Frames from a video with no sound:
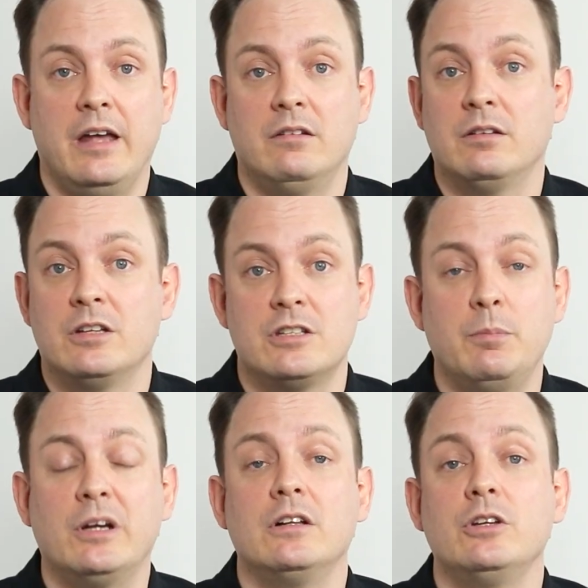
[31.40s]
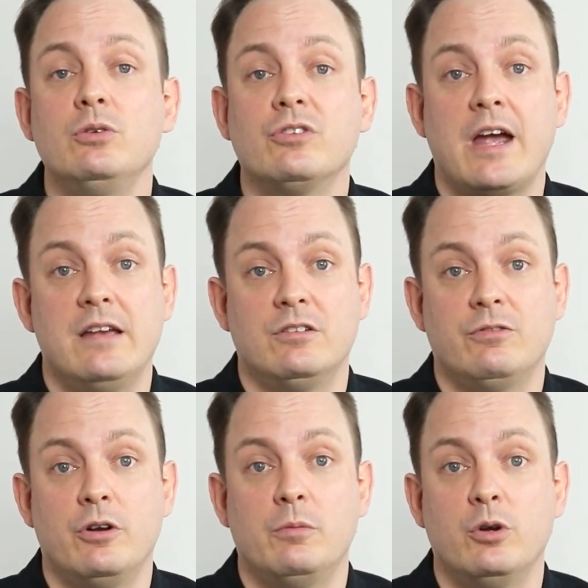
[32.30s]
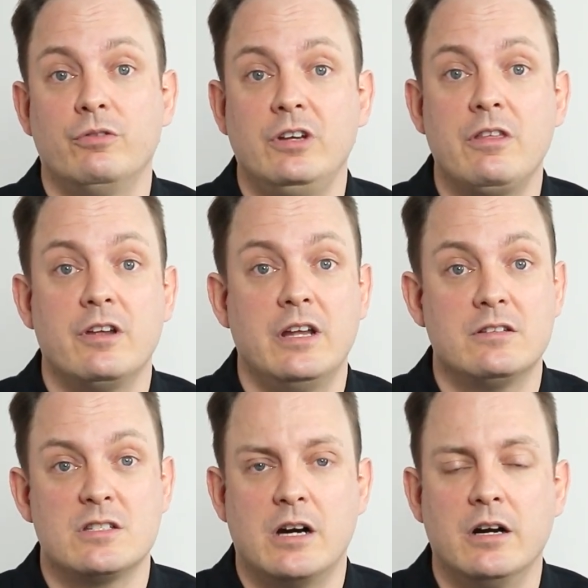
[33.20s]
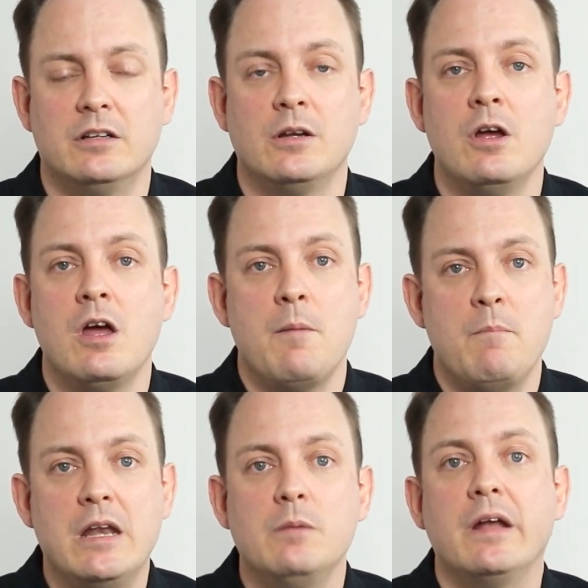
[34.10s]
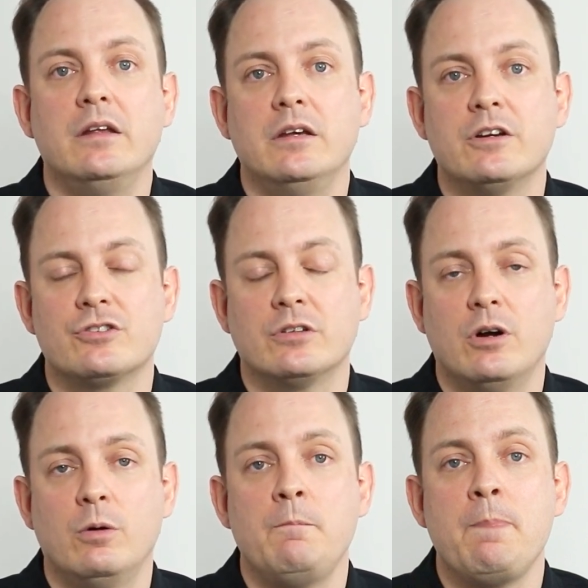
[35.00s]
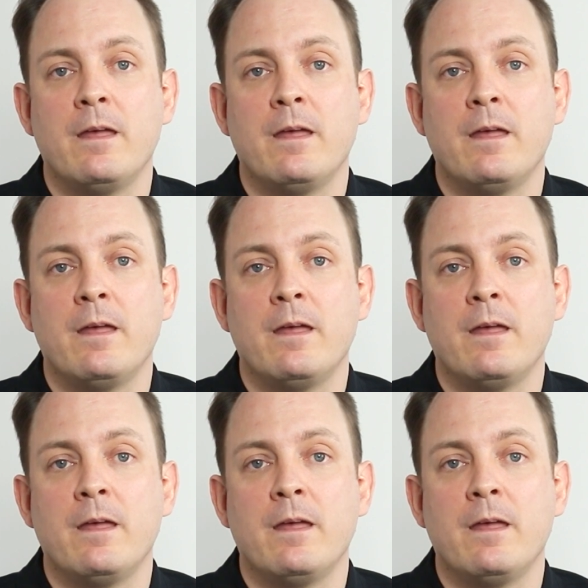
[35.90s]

And the typical use cases for automotive Ethernet started many, many years ago.